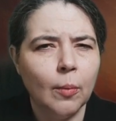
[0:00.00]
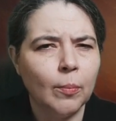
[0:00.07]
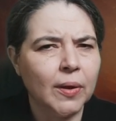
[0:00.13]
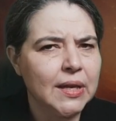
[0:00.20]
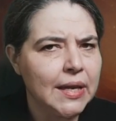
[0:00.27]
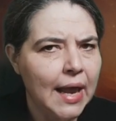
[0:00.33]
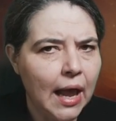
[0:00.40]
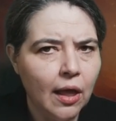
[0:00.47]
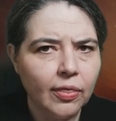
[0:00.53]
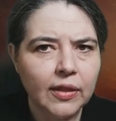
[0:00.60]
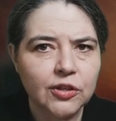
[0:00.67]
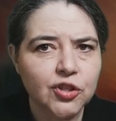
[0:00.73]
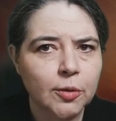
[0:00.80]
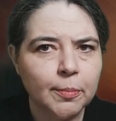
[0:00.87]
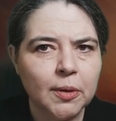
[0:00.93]
but now
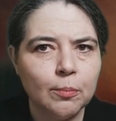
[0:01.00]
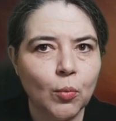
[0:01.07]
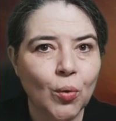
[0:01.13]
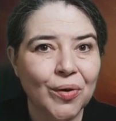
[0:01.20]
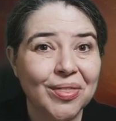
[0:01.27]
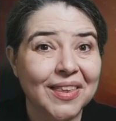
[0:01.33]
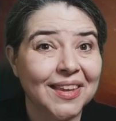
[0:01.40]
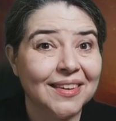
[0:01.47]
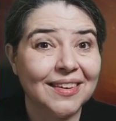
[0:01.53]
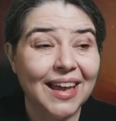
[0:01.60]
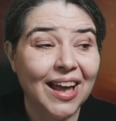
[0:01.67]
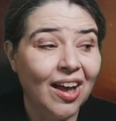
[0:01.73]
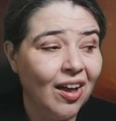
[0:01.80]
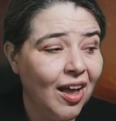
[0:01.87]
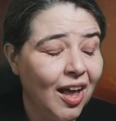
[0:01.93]
they should be more than a